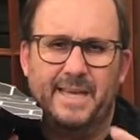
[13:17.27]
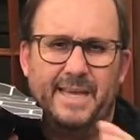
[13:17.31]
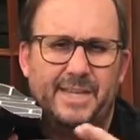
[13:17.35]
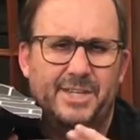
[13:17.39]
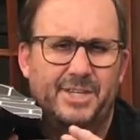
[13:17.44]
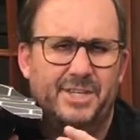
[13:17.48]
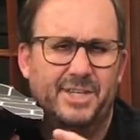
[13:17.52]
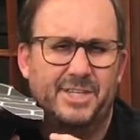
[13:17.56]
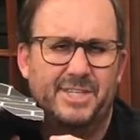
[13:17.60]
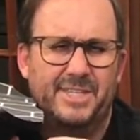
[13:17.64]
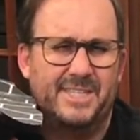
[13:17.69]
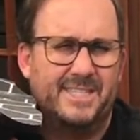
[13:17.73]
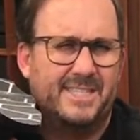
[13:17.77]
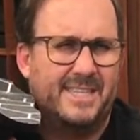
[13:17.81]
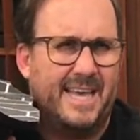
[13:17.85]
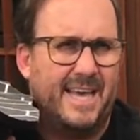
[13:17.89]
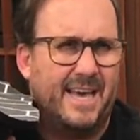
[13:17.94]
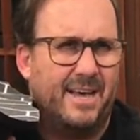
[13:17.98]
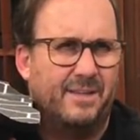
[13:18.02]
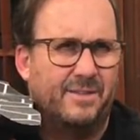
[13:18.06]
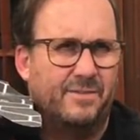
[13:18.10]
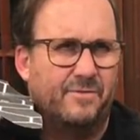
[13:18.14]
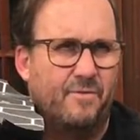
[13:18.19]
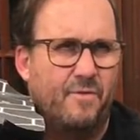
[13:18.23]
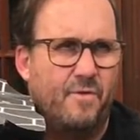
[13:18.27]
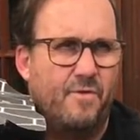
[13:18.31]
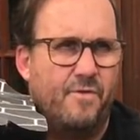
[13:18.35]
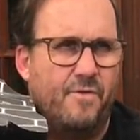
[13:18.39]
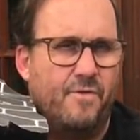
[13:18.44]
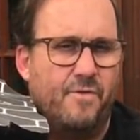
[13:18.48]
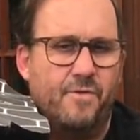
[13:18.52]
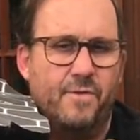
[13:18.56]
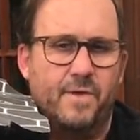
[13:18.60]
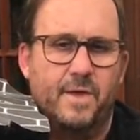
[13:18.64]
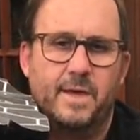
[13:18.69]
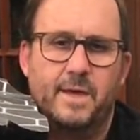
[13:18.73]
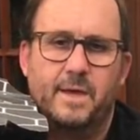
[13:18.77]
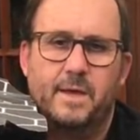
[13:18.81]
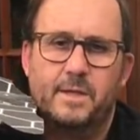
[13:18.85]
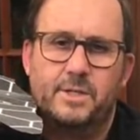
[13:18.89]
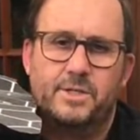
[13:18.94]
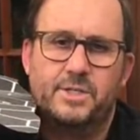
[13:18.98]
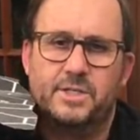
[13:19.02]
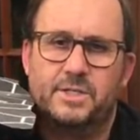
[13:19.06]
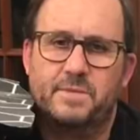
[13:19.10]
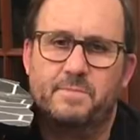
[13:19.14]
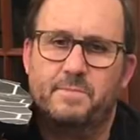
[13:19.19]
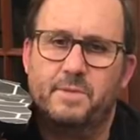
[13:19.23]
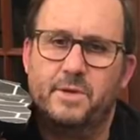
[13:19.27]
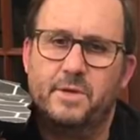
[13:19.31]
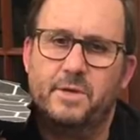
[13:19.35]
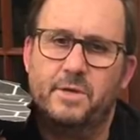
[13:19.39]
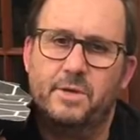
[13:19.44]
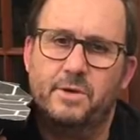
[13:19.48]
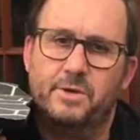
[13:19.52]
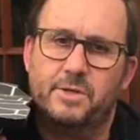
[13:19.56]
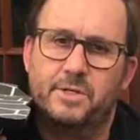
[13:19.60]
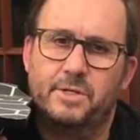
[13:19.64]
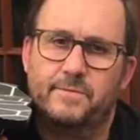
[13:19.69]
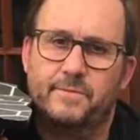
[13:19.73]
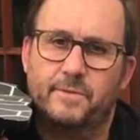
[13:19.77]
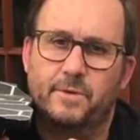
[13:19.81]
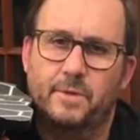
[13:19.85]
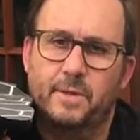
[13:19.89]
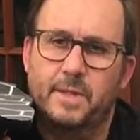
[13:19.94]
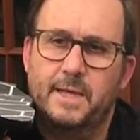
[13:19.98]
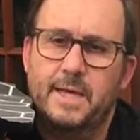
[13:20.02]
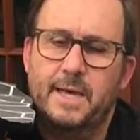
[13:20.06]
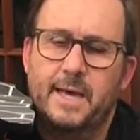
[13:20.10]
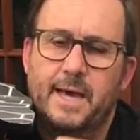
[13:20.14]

It just sounds just beautiful.